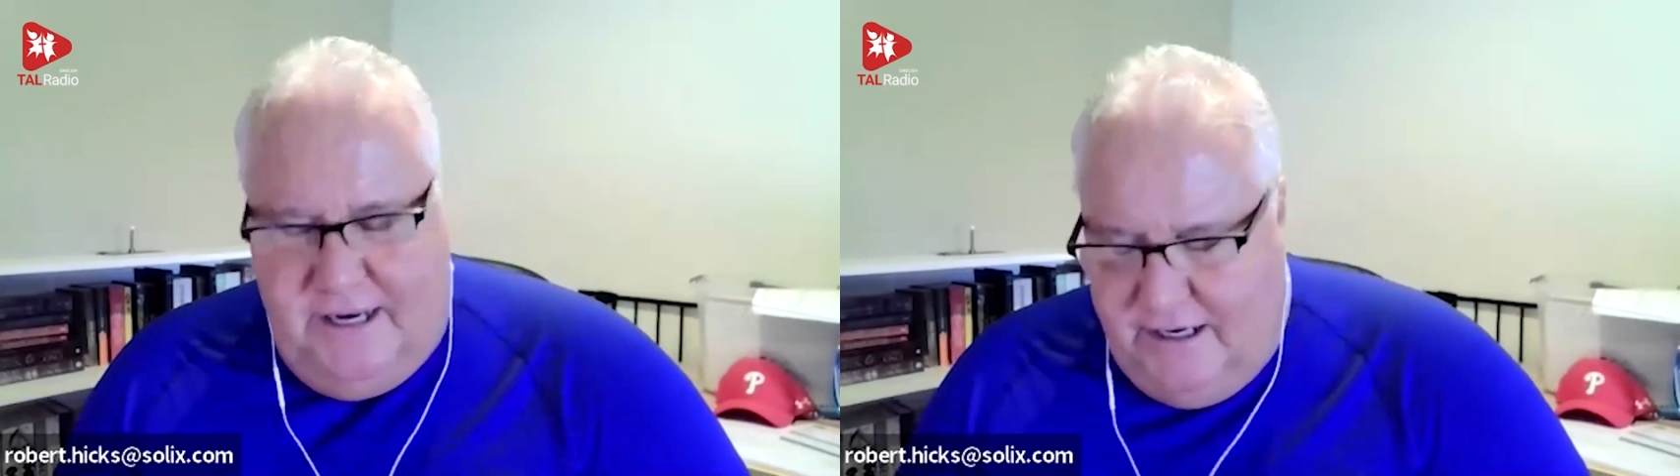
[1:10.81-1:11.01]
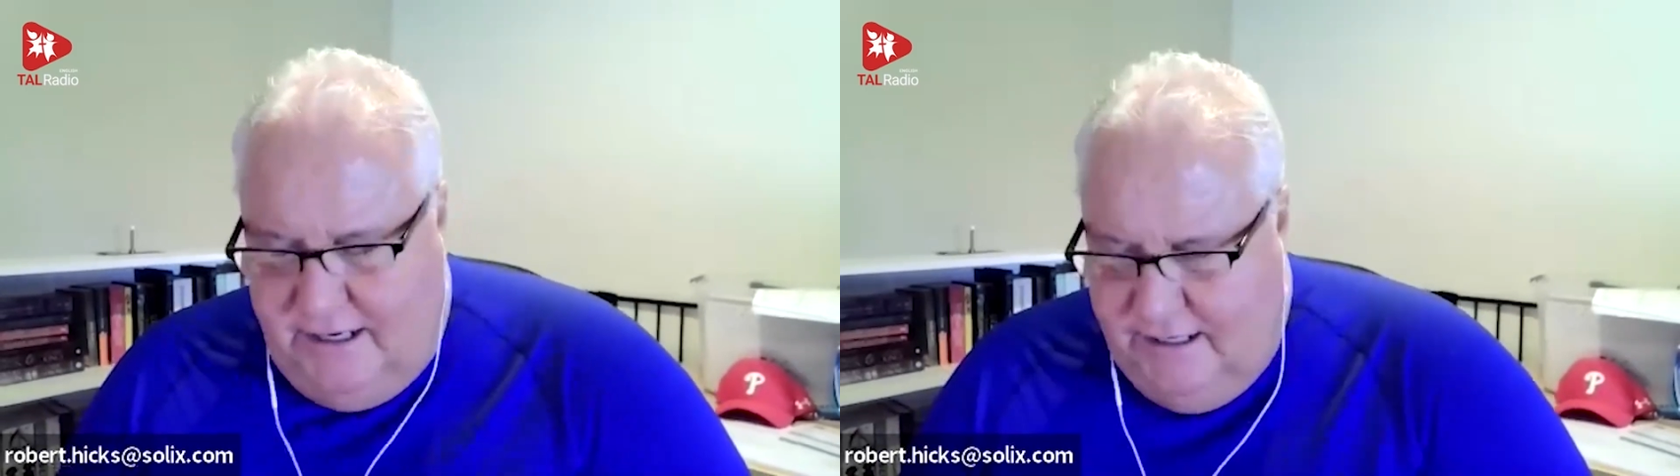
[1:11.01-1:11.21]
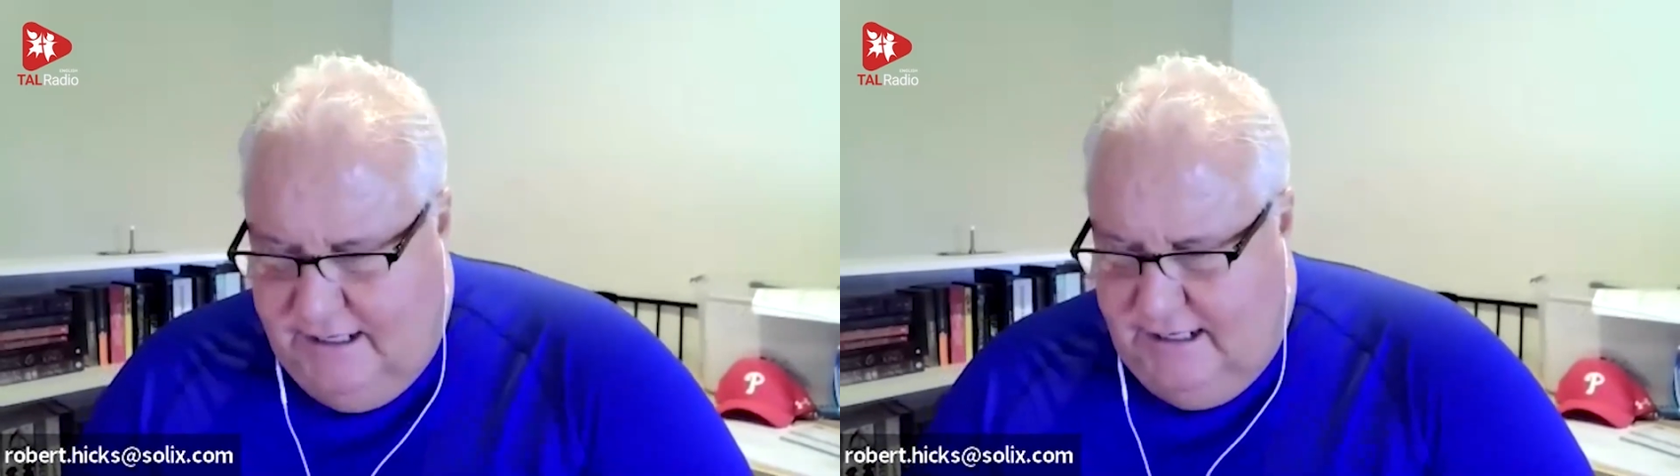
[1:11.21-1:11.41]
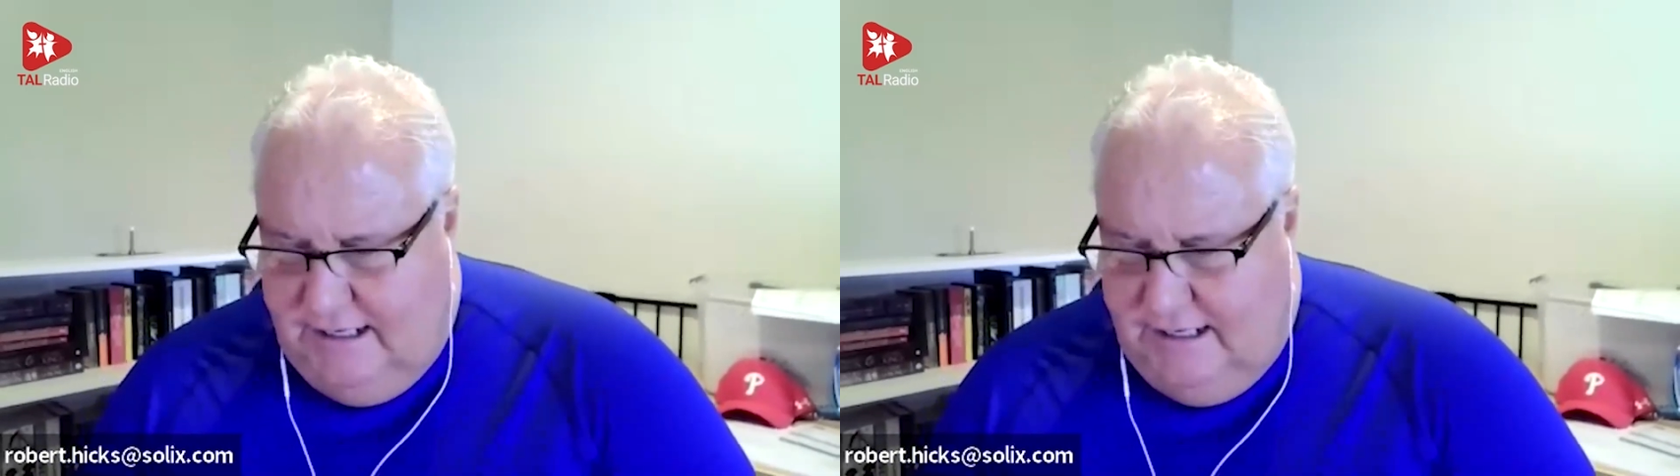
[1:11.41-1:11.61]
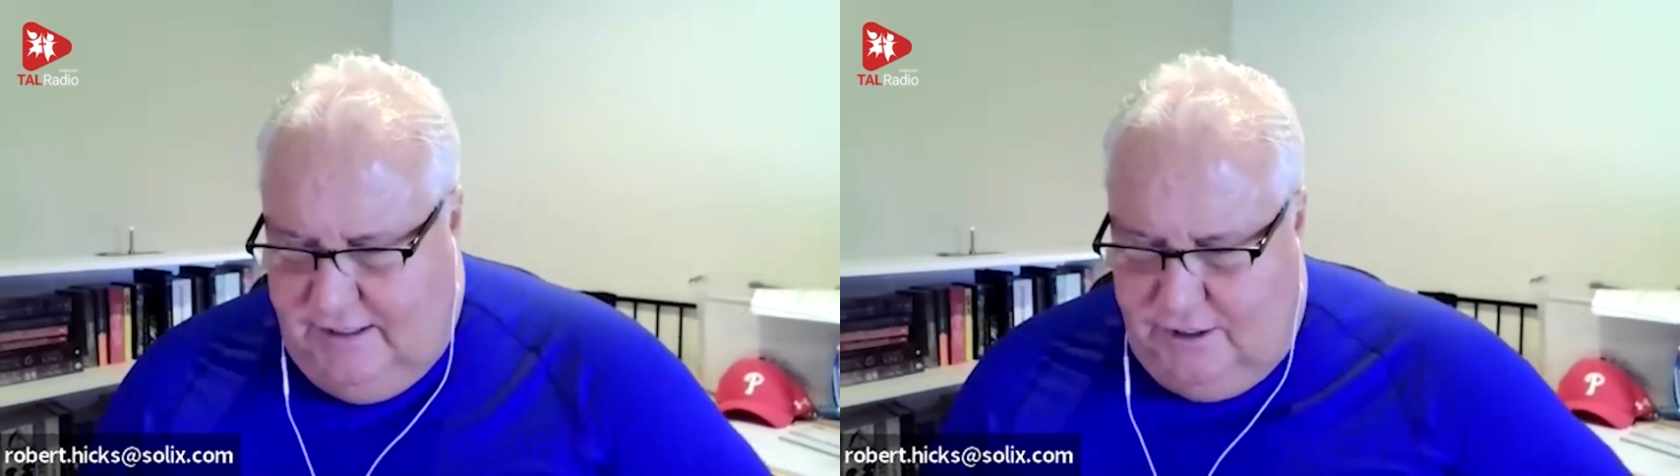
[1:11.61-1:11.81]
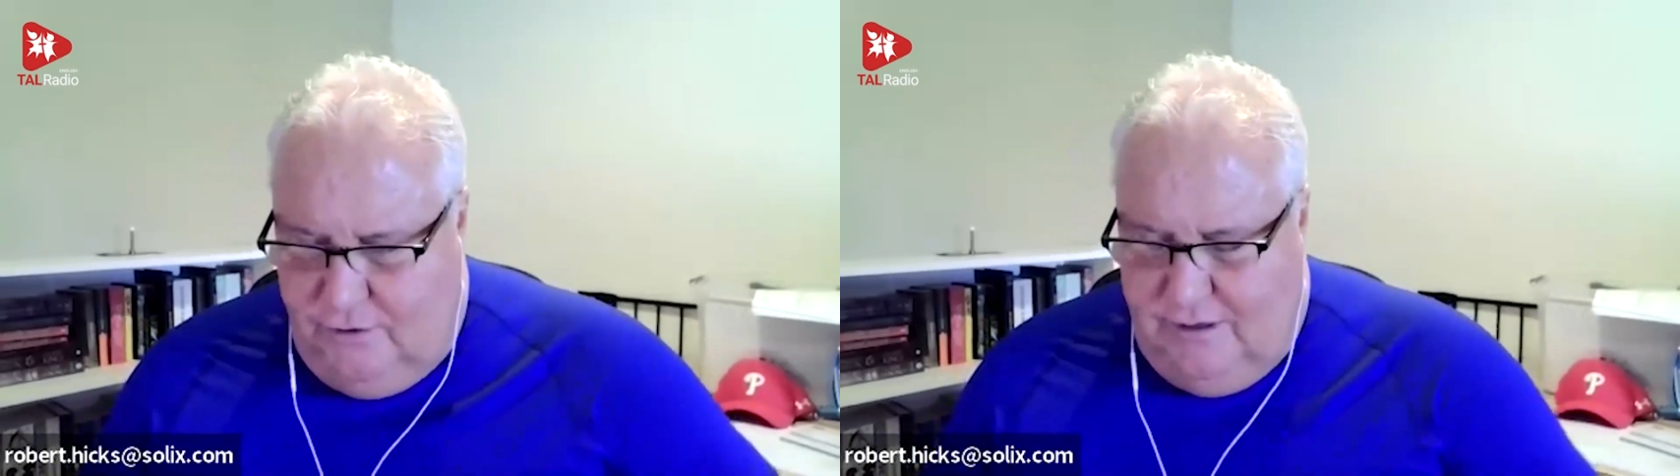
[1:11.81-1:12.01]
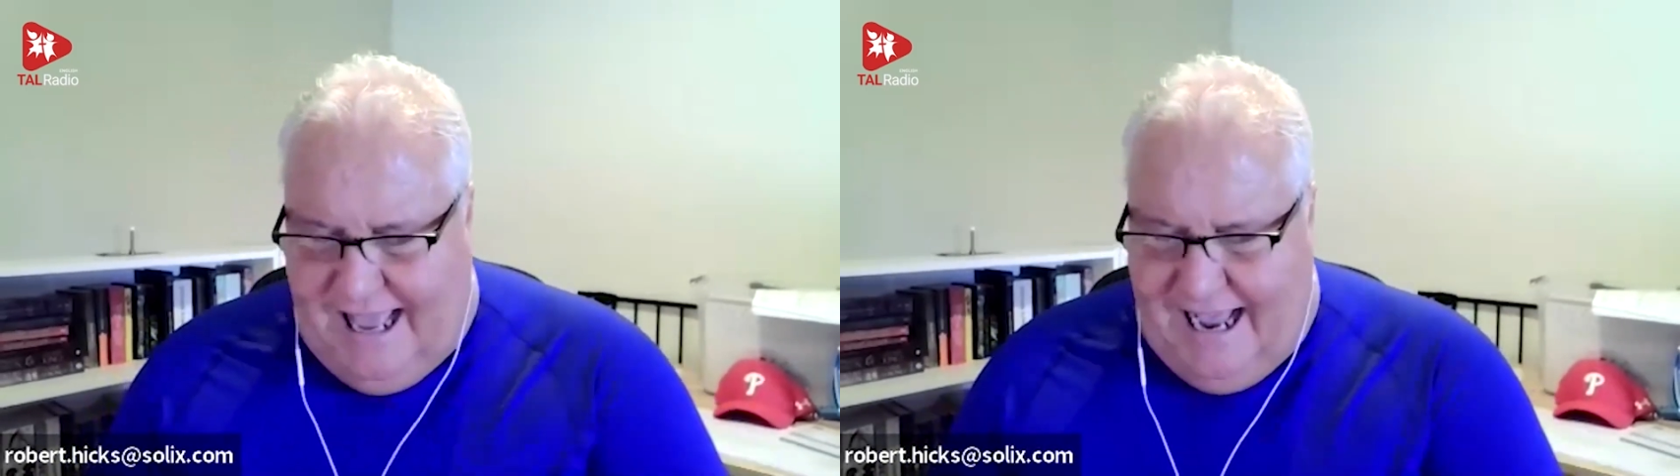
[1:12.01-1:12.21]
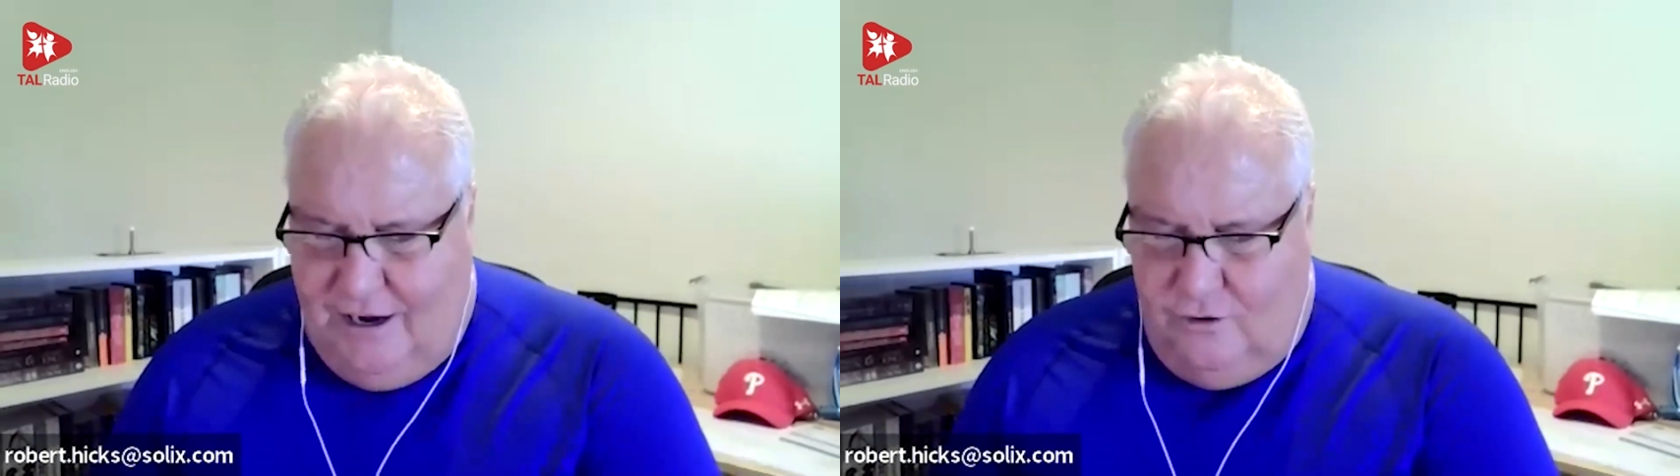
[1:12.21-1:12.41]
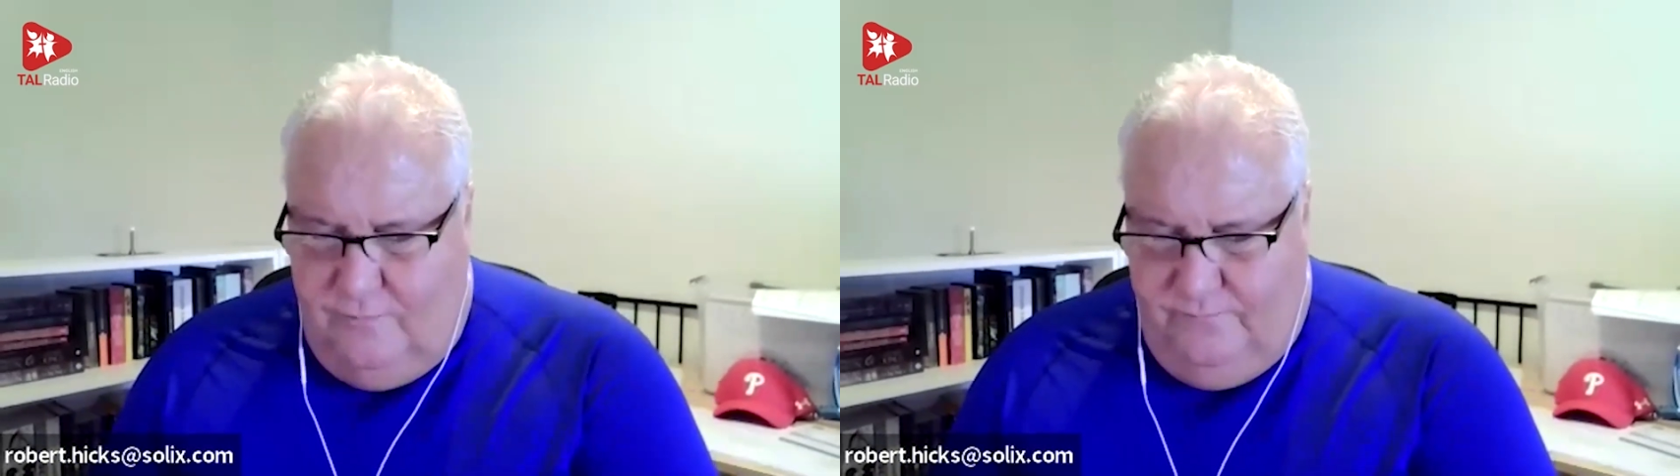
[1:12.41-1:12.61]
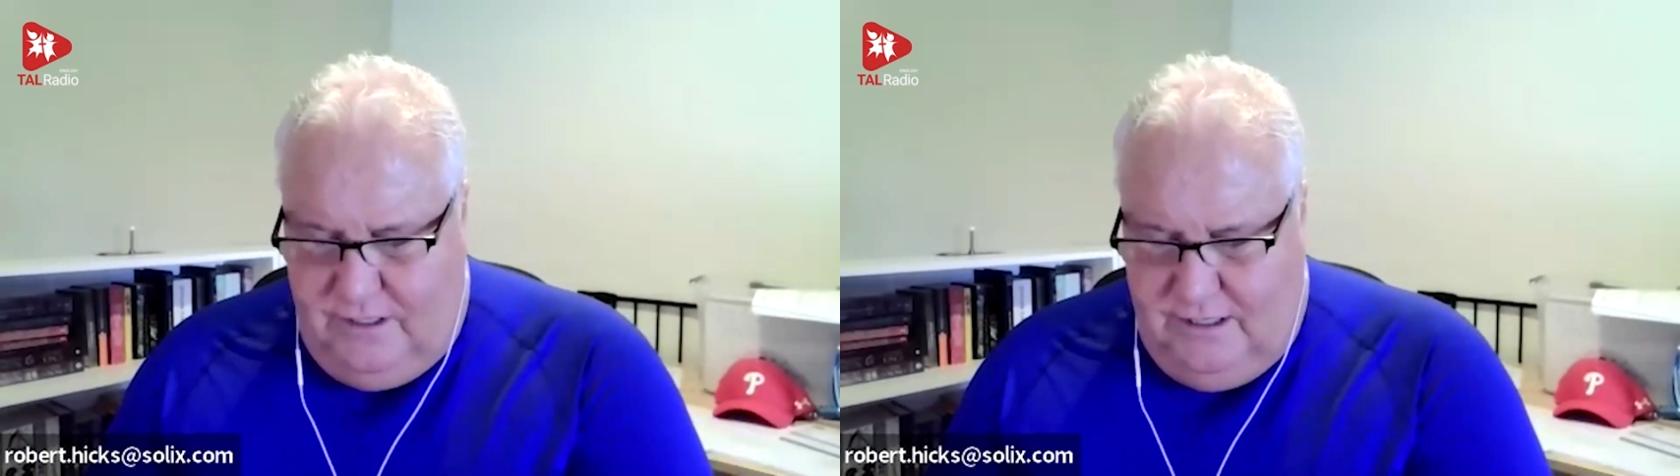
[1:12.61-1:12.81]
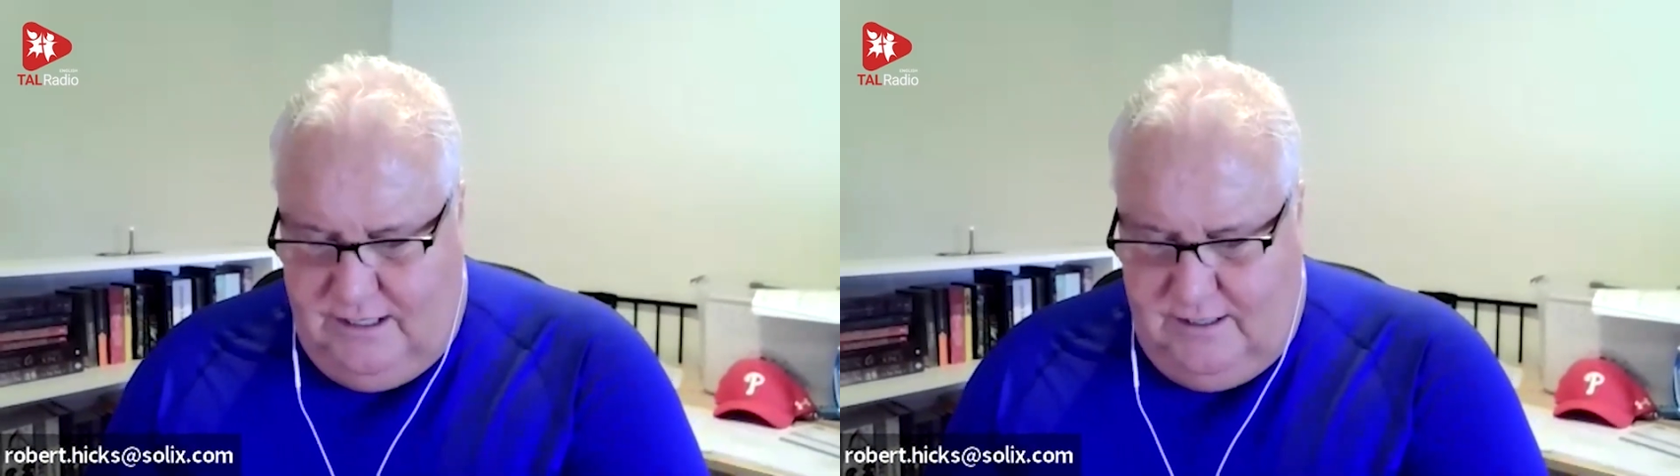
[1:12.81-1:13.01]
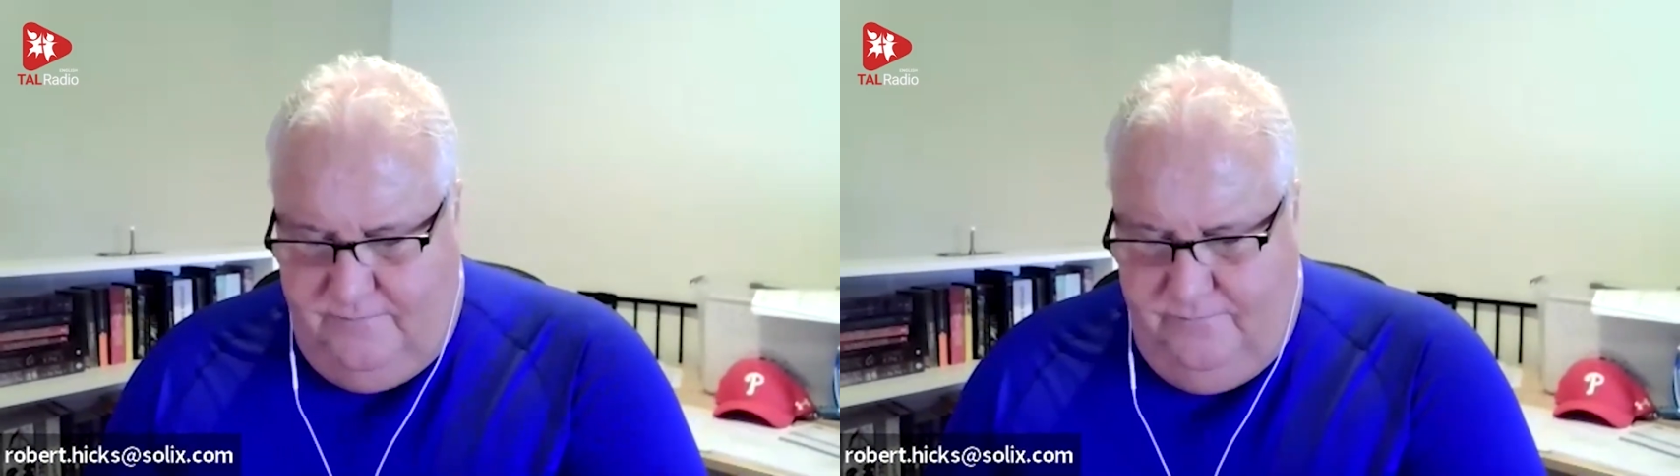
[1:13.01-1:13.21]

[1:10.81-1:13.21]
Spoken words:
and, you know, how